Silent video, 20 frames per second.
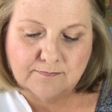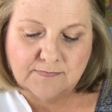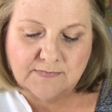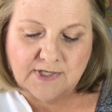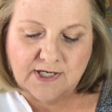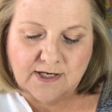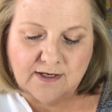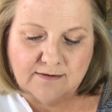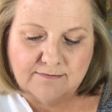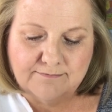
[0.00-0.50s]

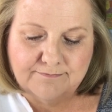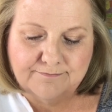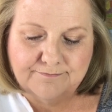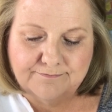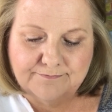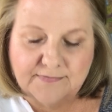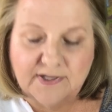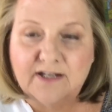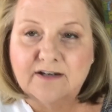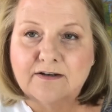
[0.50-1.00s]
yeah,
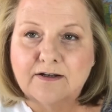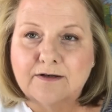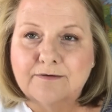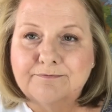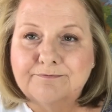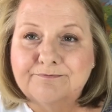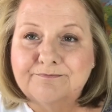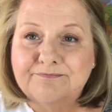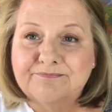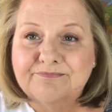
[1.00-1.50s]
I
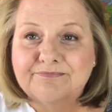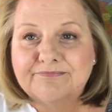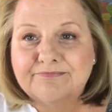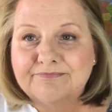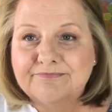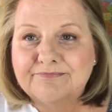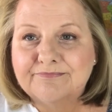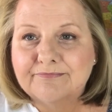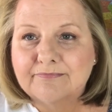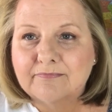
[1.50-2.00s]

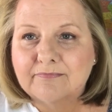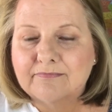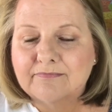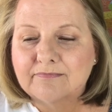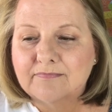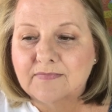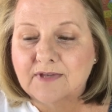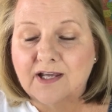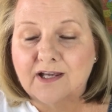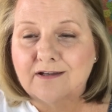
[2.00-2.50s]

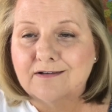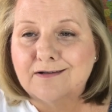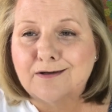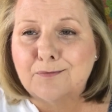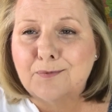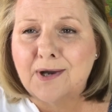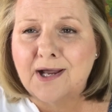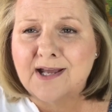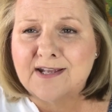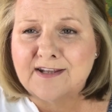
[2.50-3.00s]
don't know
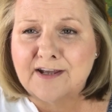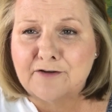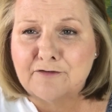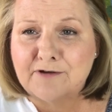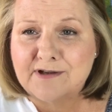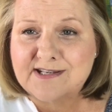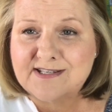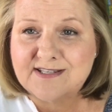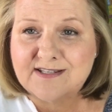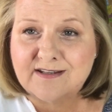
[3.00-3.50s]
why I
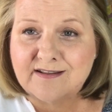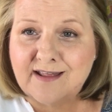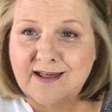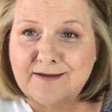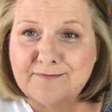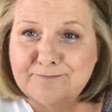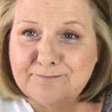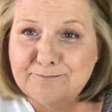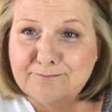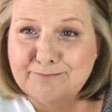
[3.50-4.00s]
digressed to
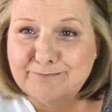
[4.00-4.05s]
that.